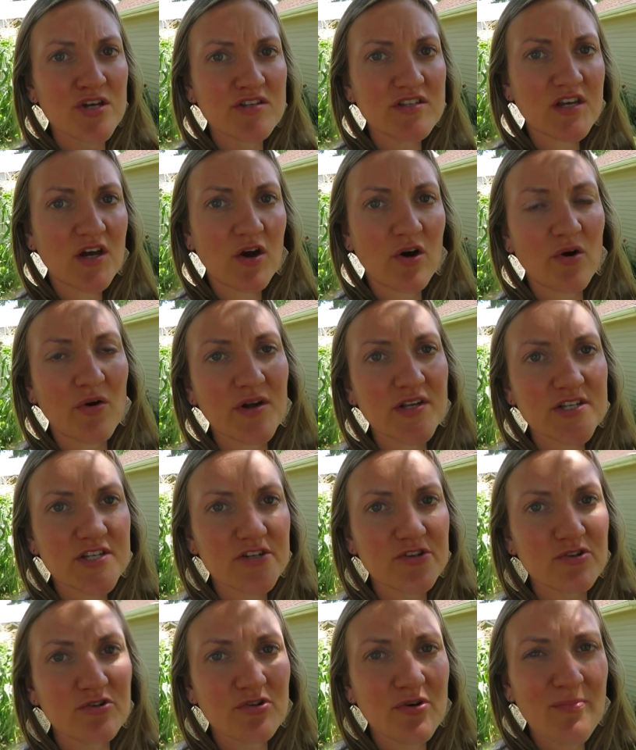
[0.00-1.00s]
So
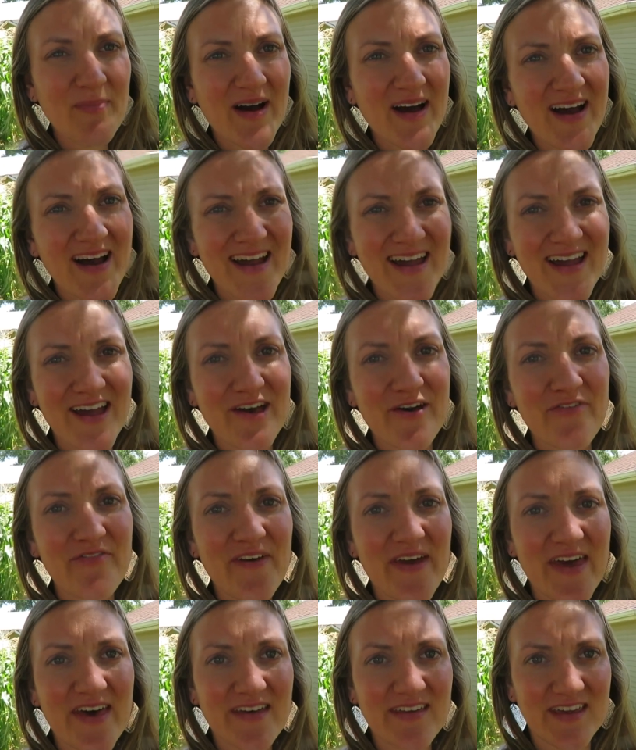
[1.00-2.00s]
to my
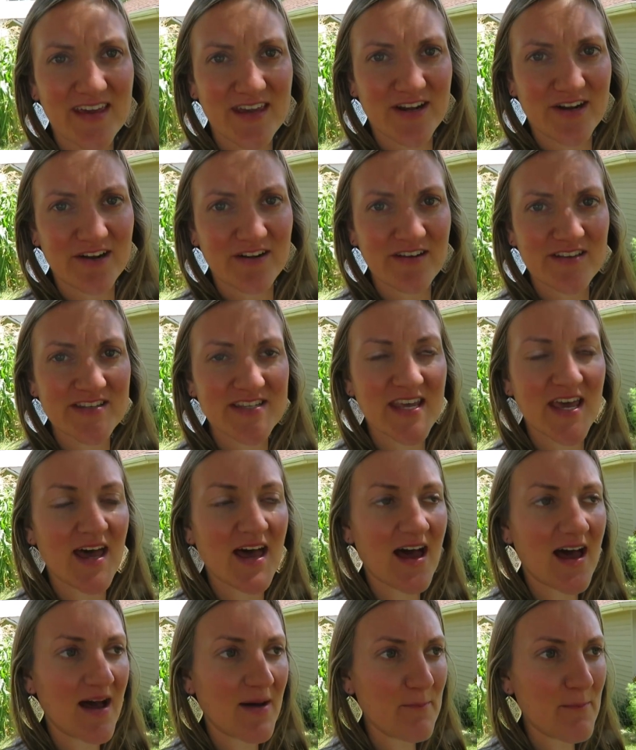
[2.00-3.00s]
failures,
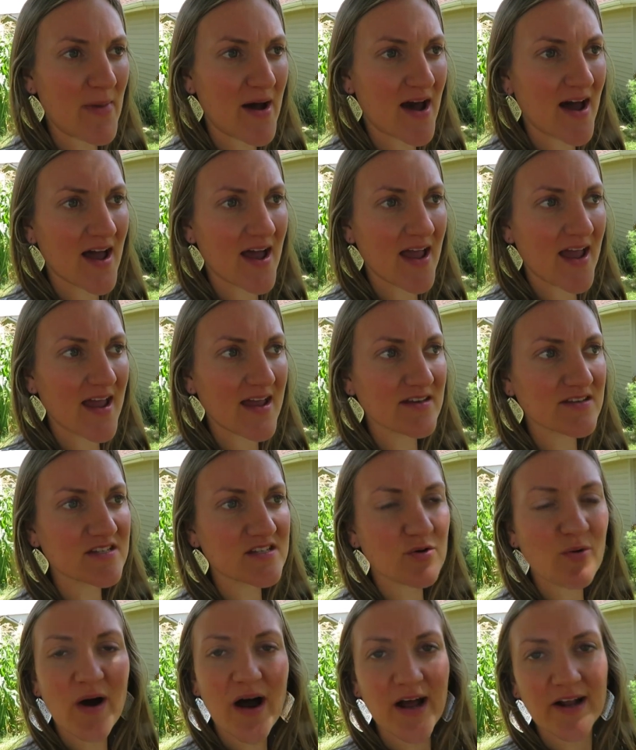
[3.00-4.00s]
my
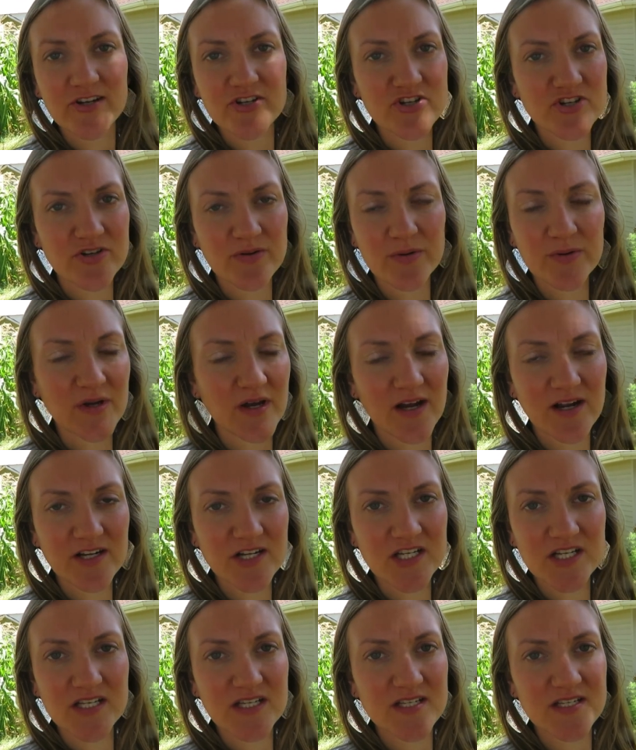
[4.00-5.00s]
squash are
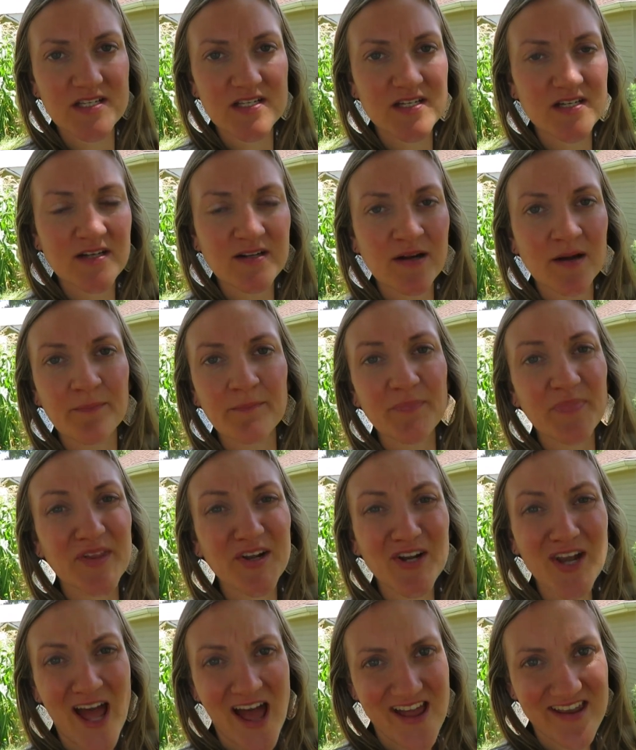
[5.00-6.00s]
just,
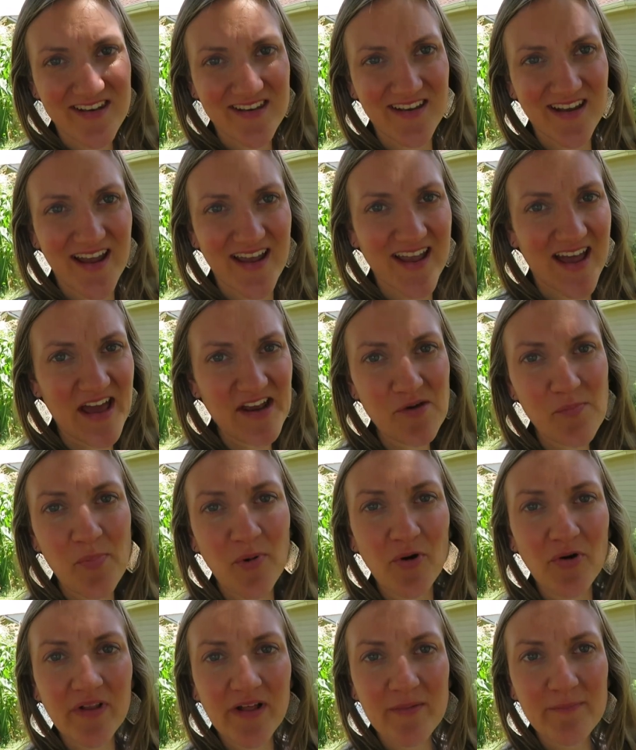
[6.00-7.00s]
they're done. I had to
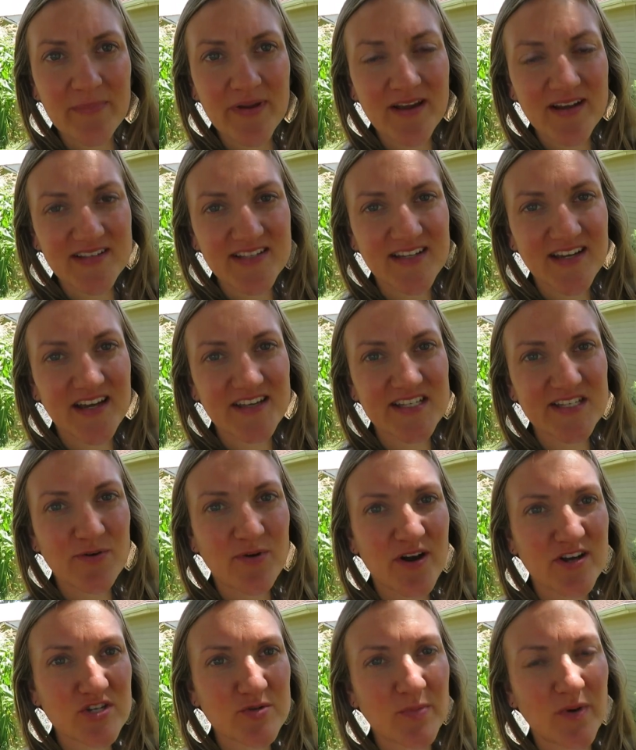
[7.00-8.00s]
pull them because I got
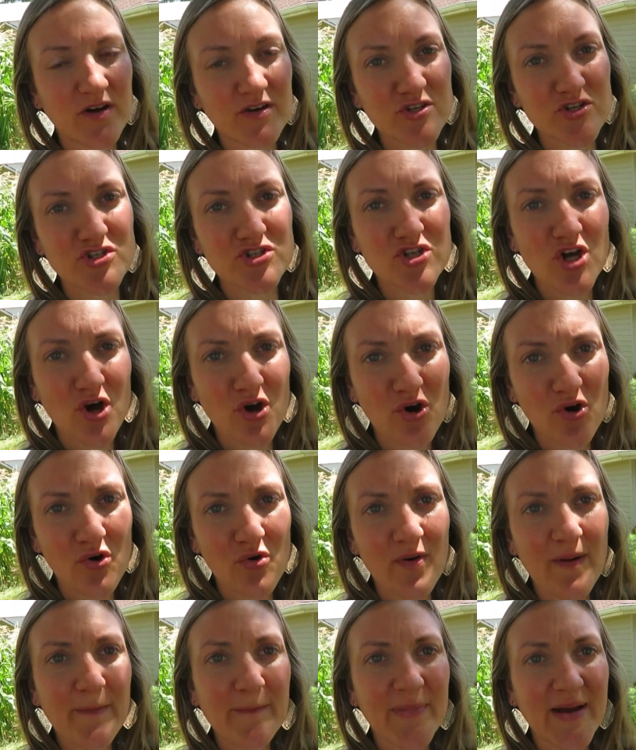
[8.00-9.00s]
squash bugs
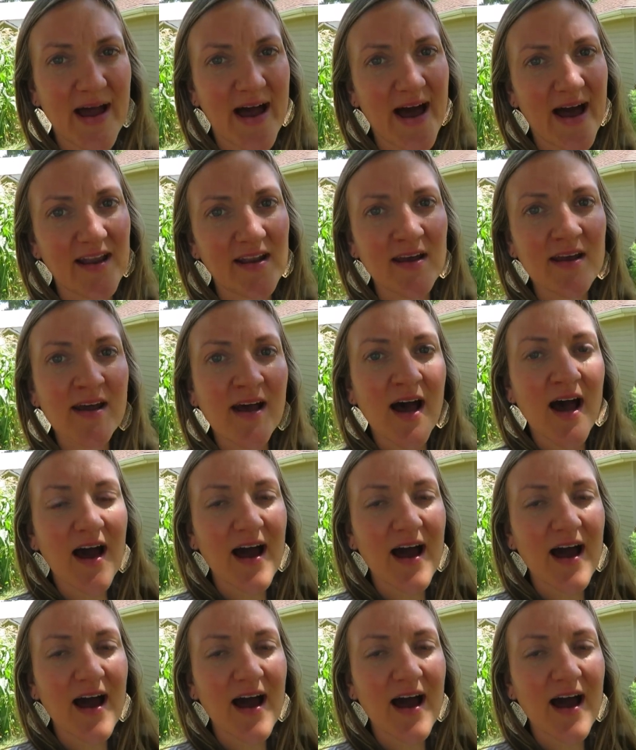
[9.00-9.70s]
so bad.